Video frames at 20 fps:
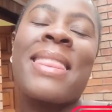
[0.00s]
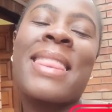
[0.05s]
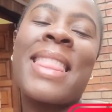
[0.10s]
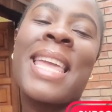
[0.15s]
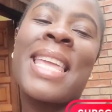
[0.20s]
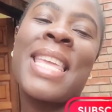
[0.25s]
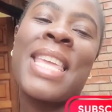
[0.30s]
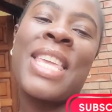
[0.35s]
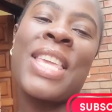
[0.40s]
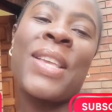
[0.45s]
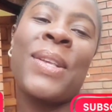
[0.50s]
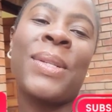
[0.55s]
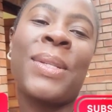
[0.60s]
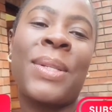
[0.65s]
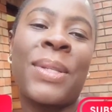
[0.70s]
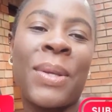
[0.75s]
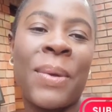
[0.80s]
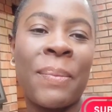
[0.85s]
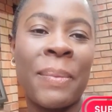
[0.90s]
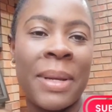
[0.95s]
Thank you
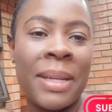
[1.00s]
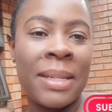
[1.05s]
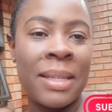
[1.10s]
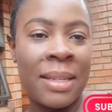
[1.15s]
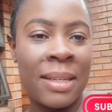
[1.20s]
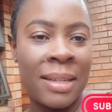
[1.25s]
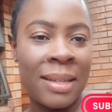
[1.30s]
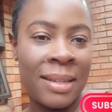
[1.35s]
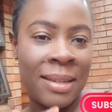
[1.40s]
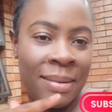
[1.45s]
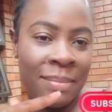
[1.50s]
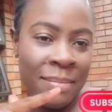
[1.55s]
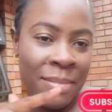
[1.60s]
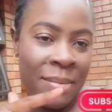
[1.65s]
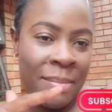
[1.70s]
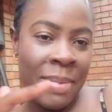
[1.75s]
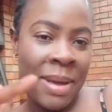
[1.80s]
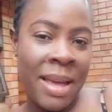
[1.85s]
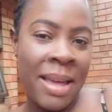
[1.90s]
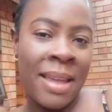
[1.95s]
so much.
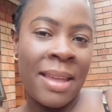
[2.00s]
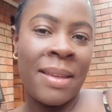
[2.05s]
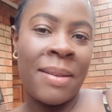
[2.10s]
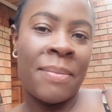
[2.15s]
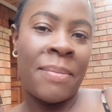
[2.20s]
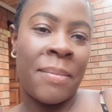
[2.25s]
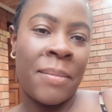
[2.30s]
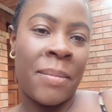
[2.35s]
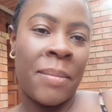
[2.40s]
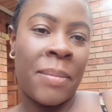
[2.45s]
Bye bye.